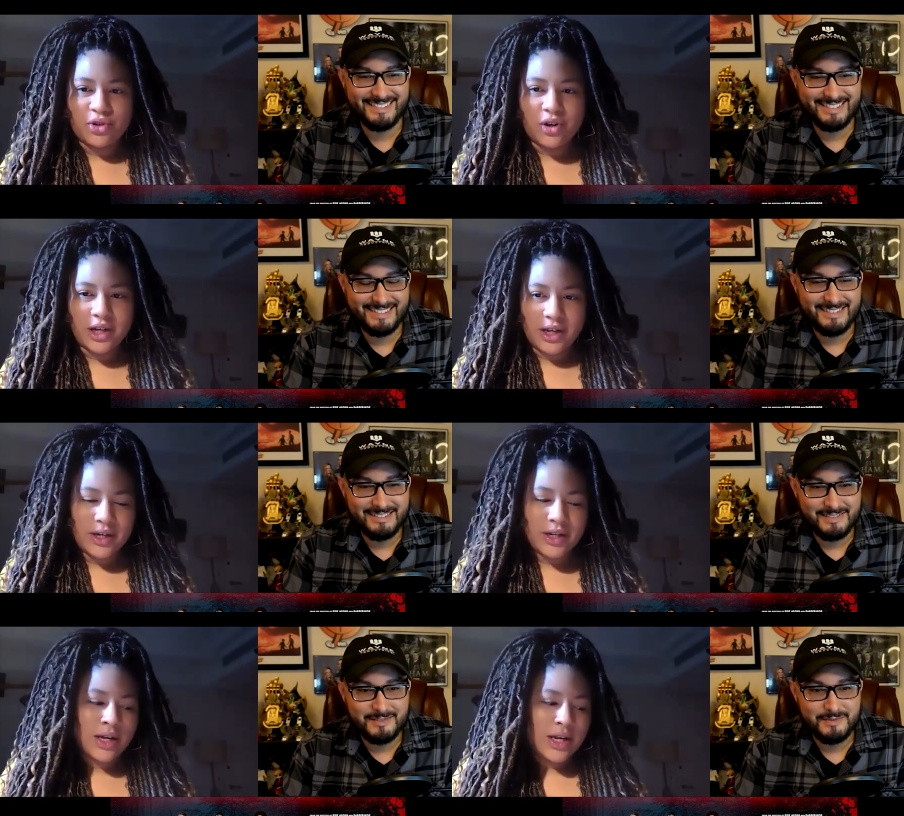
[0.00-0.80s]
Speaker 1: strong
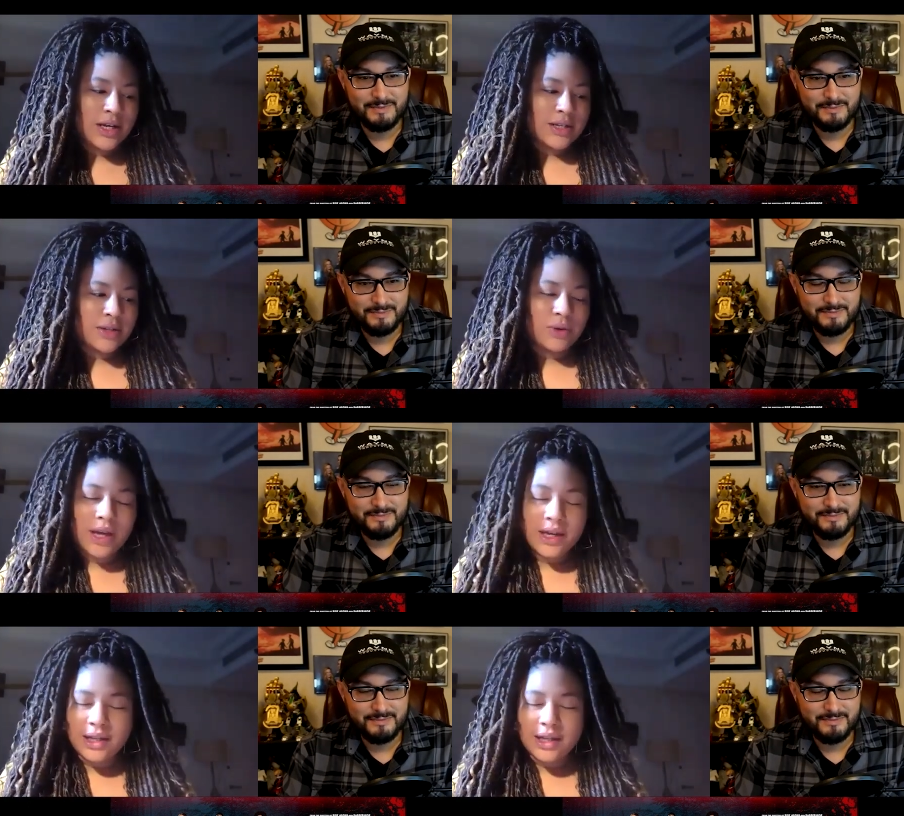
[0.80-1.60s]
here. So
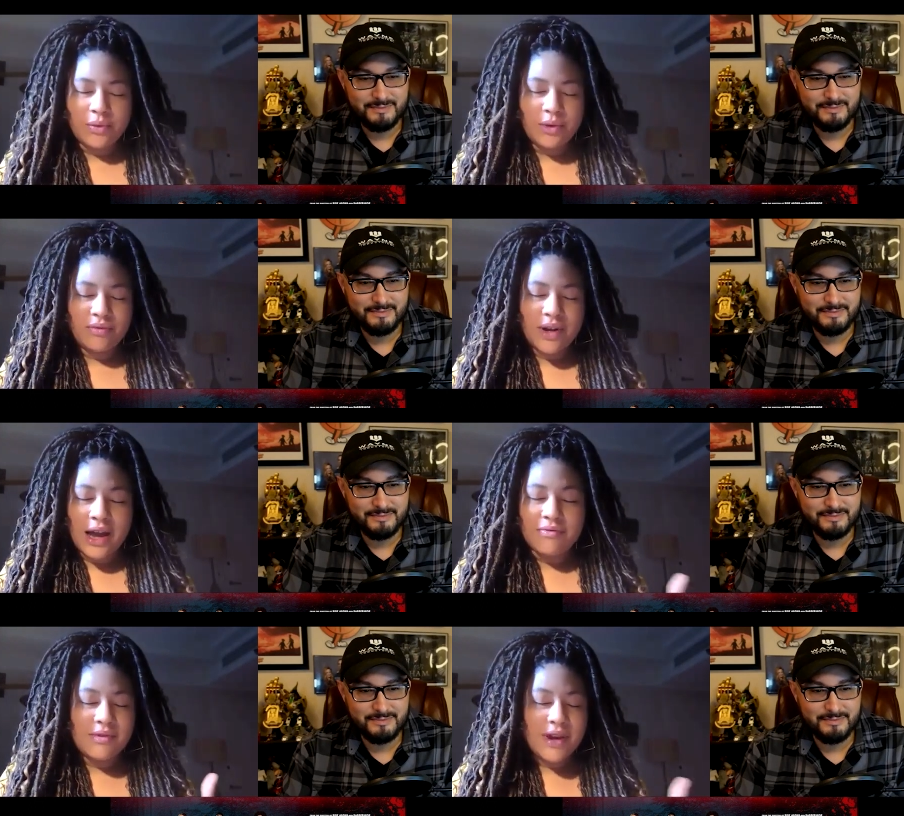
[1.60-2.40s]
luckily, we
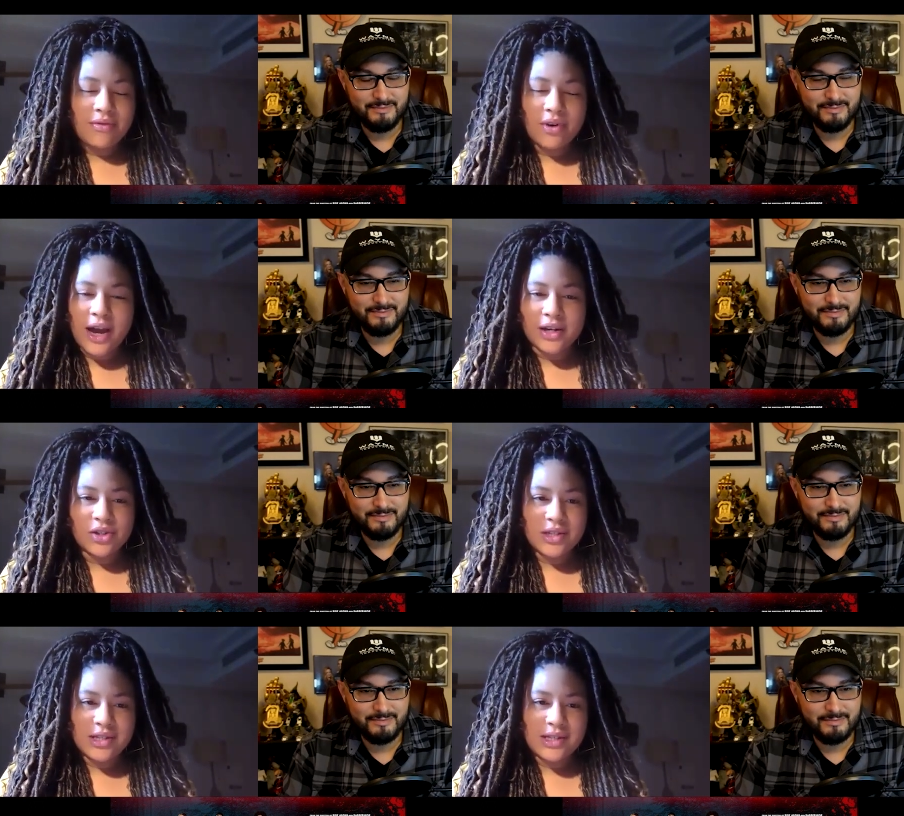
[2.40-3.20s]
I've never
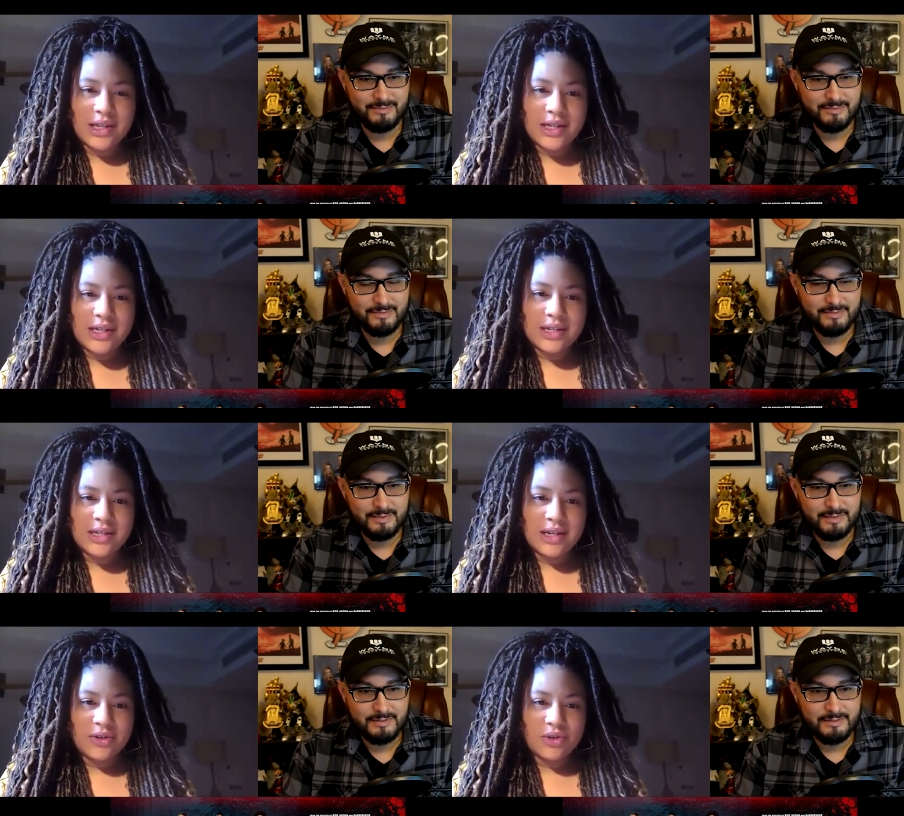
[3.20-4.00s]
actually
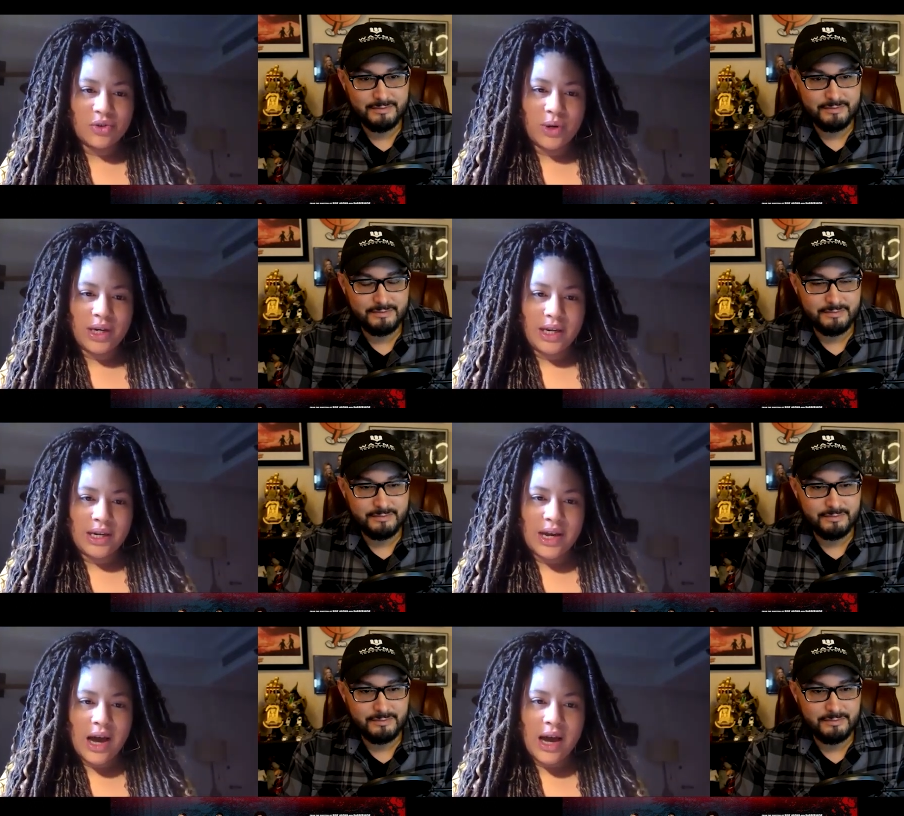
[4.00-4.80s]
seen a
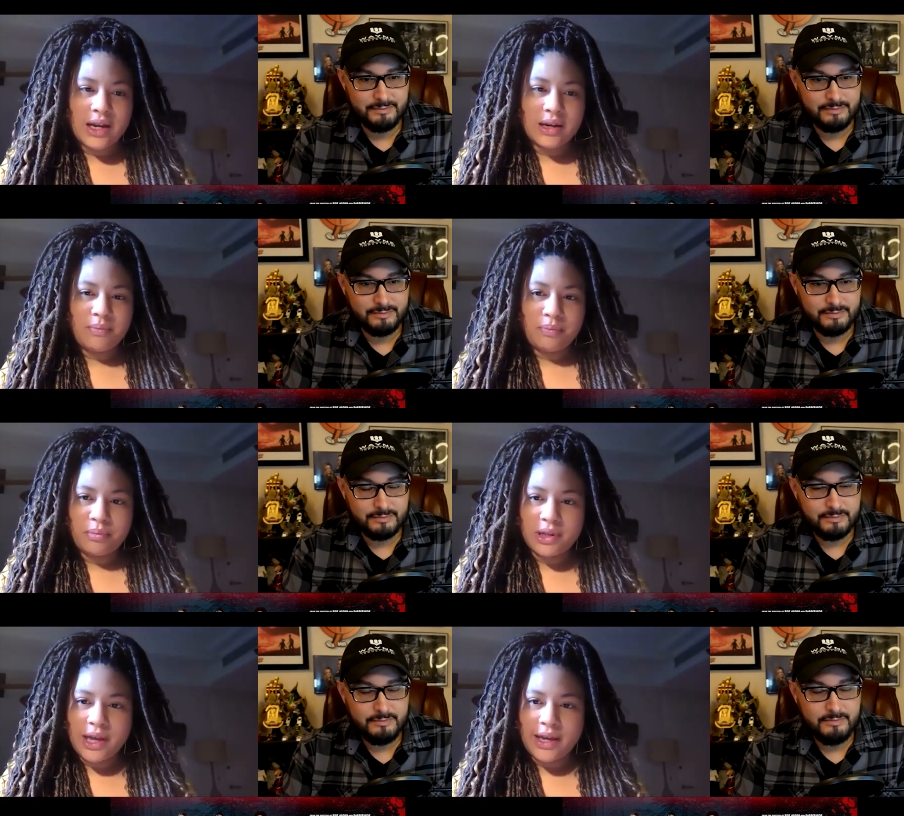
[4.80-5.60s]
screening not
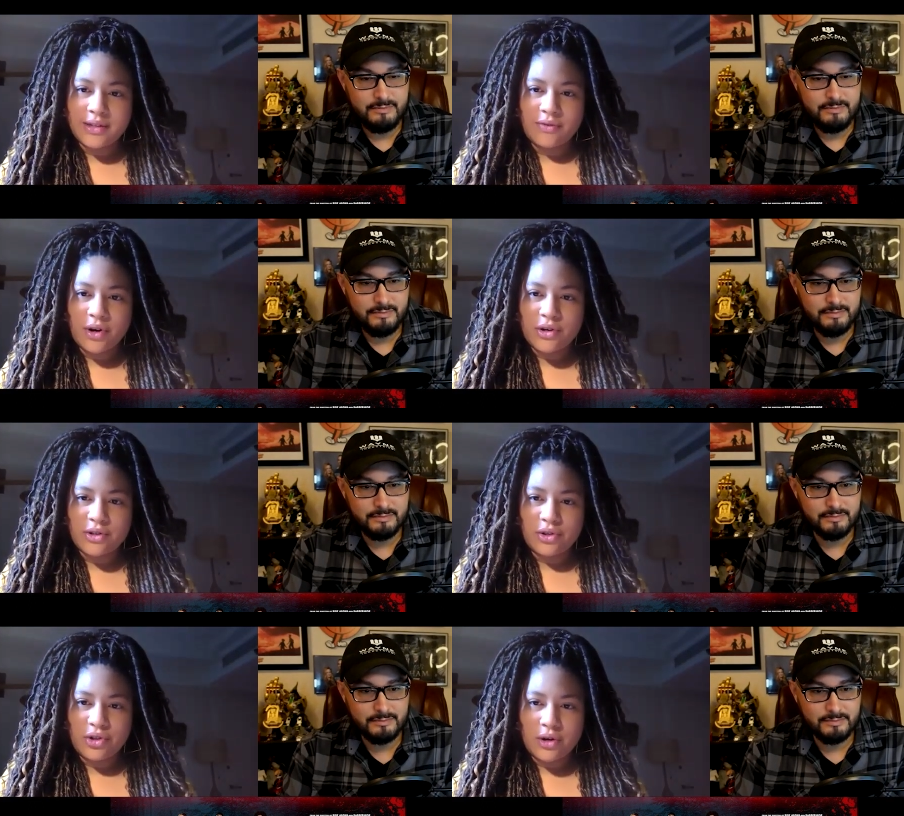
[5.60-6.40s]
play as far
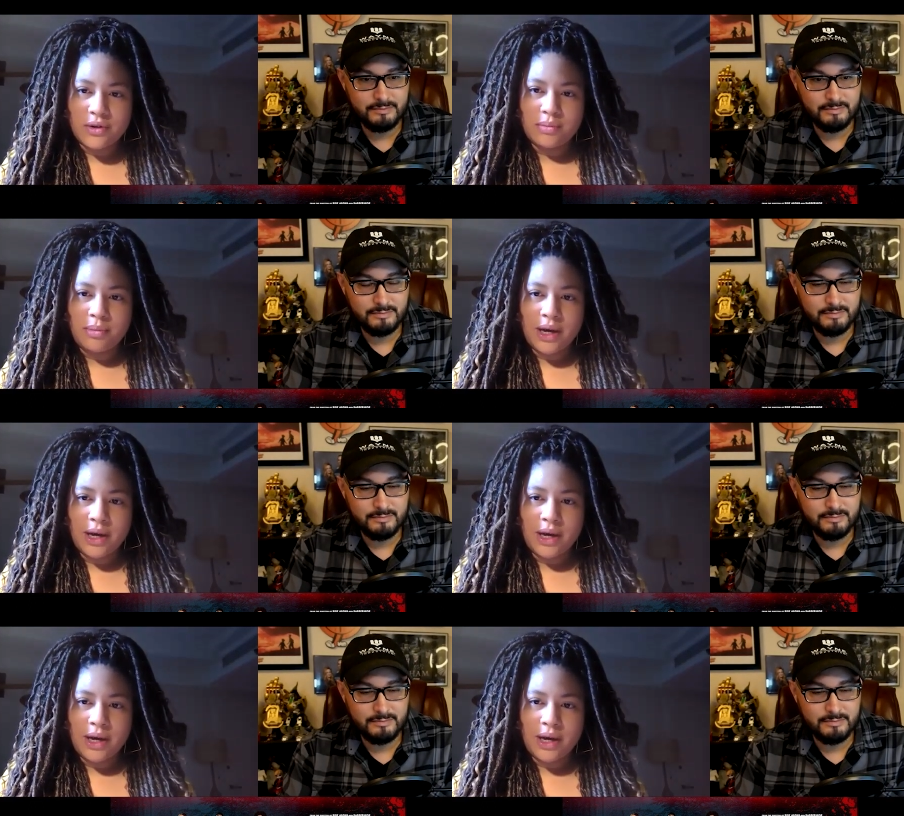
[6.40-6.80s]
as the jokes,